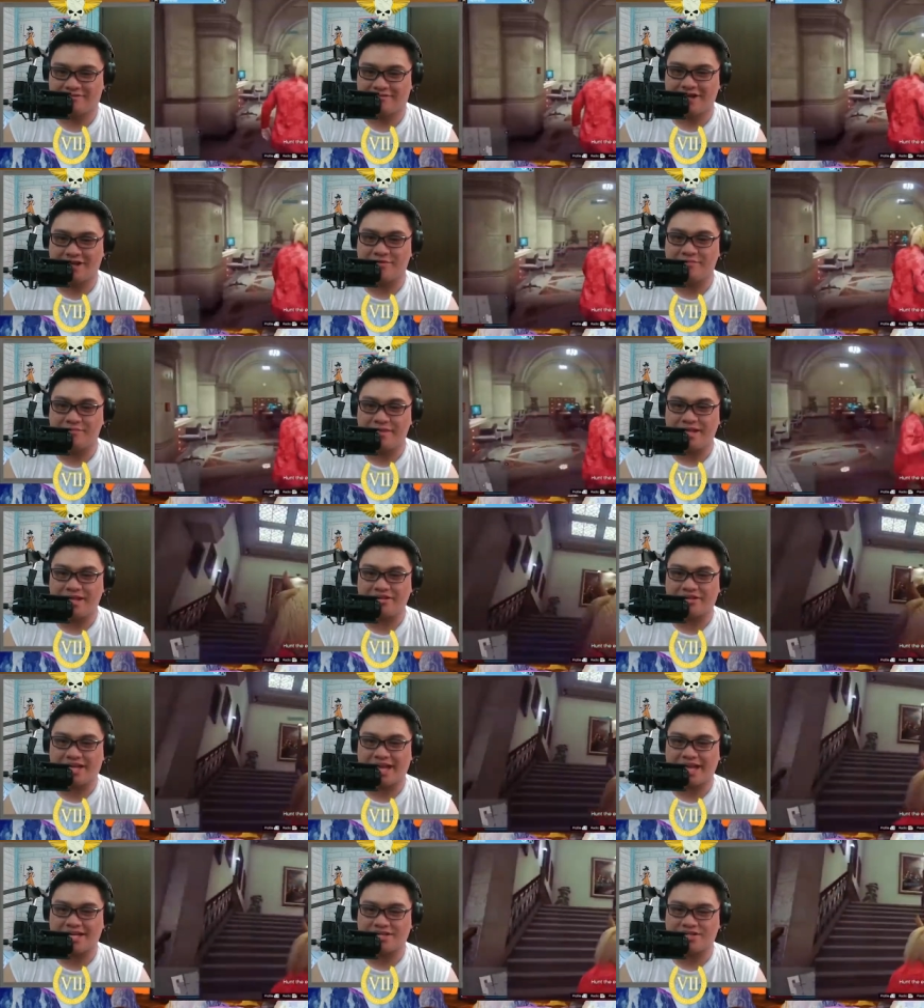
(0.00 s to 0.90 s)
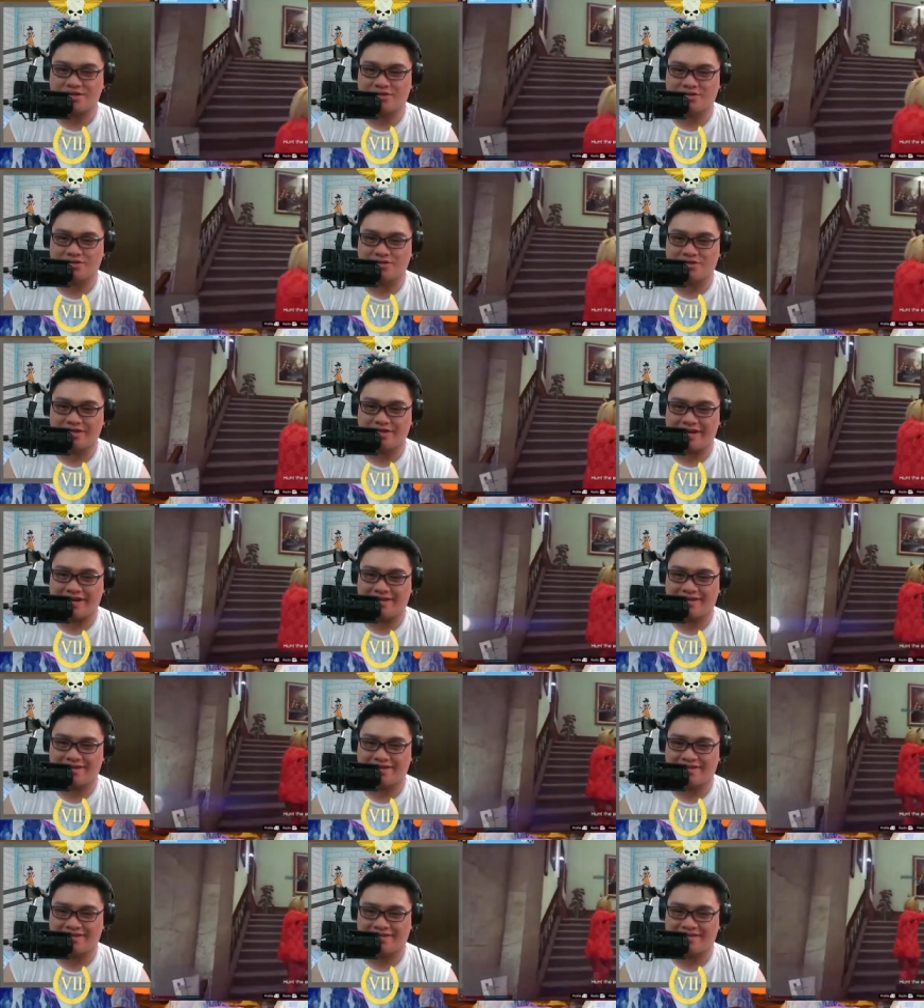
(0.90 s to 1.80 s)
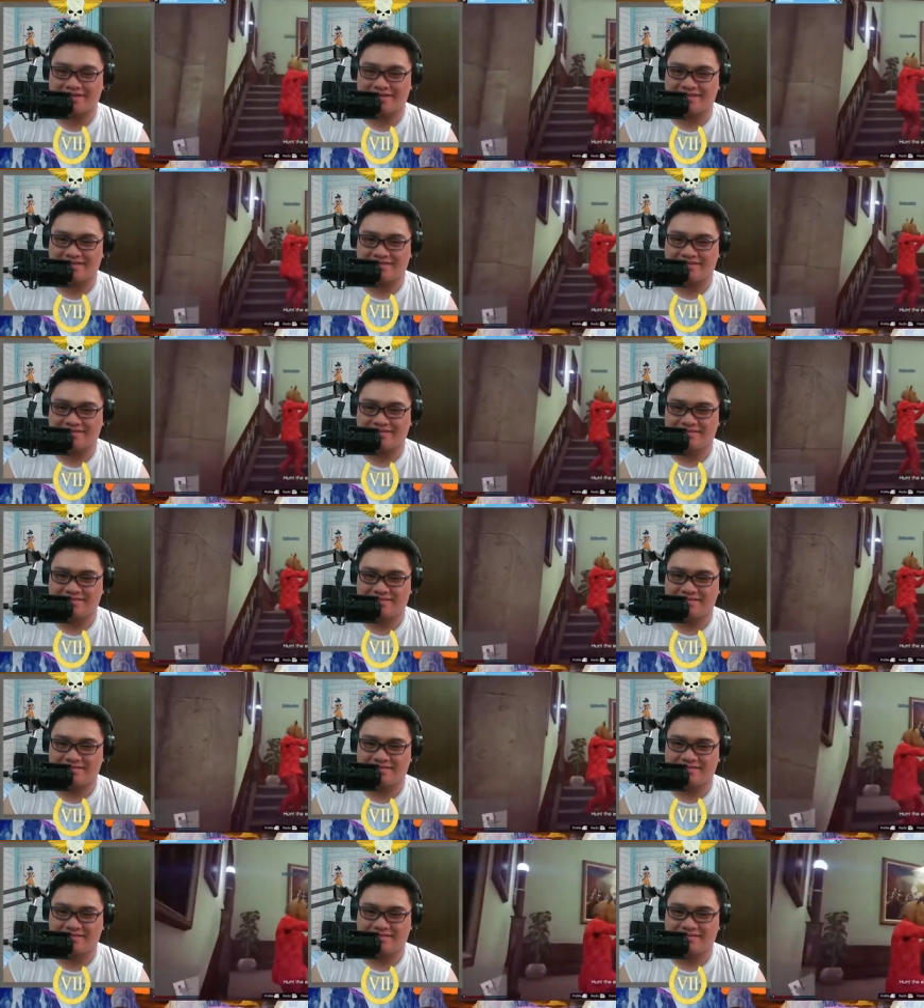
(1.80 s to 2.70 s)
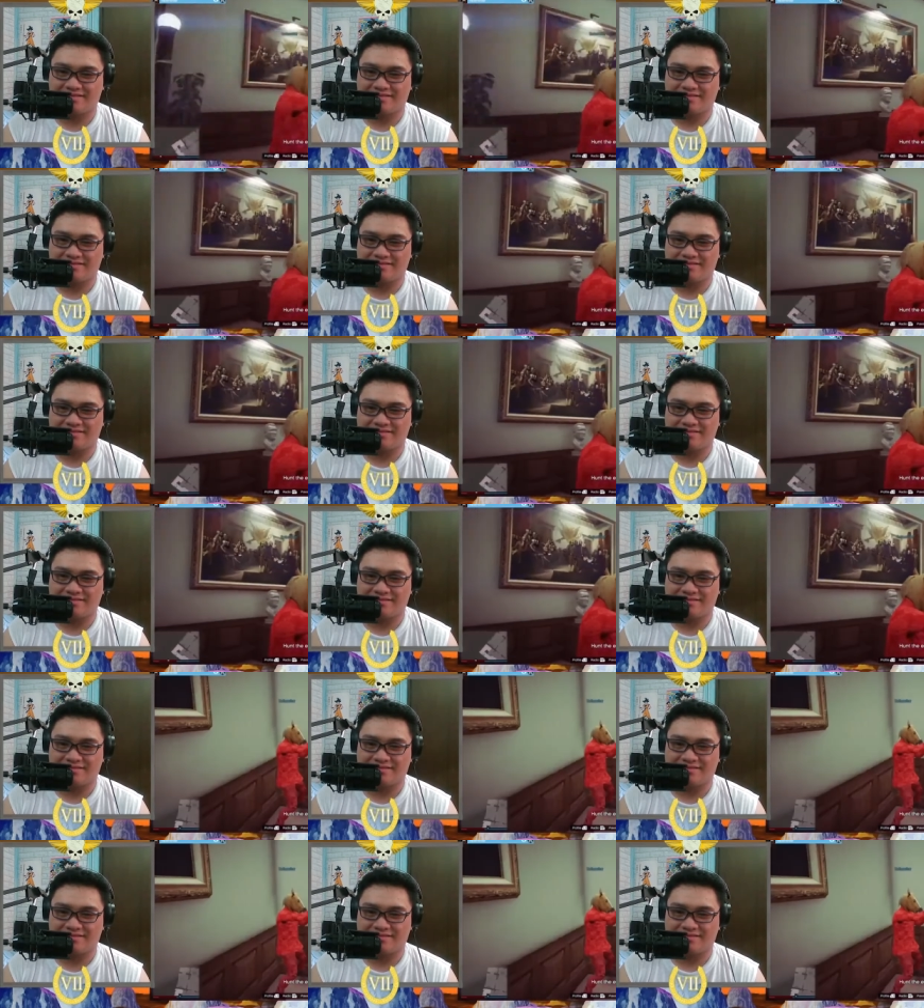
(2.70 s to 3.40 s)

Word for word: what do you mean you can't yeah, shoot through there? Right, Brian? He can't shoot through there.